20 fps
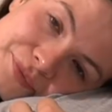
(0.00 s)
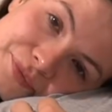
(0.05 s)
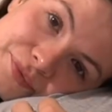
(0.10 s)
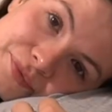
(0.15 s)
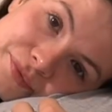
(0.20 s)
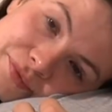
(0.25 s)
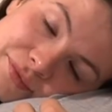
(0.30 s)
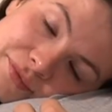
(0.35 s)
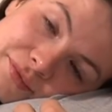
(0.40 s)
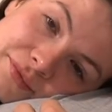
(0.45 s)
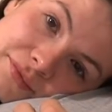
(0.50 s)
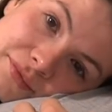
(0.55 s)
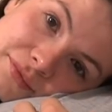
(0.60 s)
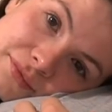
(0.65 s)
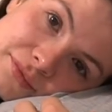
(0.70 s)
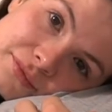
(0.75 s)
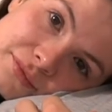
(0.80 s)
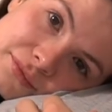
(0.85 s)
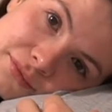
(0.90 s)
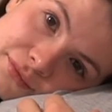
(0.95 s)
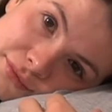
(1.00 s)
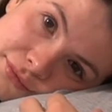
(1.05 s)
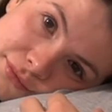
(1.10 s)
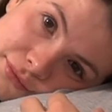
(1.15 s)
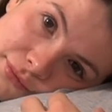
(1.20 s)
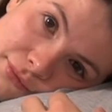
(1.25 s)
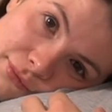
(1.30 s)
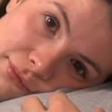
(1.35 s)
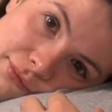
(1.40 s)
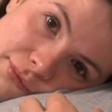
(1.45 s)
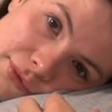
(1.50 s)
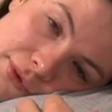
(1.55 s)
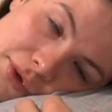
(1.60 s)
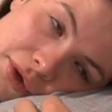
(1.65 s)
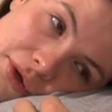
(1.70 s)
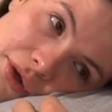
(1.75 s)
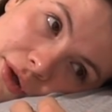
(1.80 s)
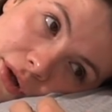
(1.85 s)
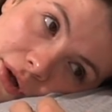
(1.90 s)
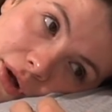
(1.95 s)

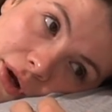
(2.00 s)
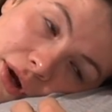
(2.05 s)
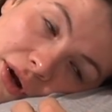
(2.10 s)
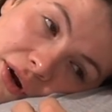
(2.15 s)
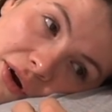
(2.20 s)
(silent)